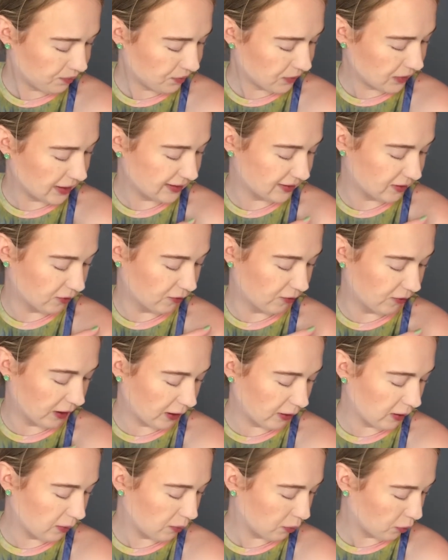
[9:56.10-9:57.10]
It's
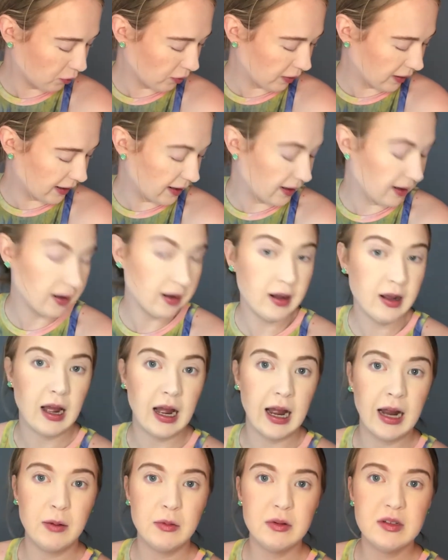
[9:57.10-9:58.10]
very pretty.
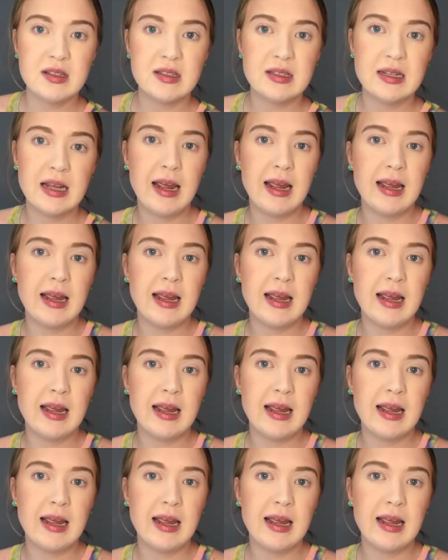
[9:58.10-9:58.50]
I would say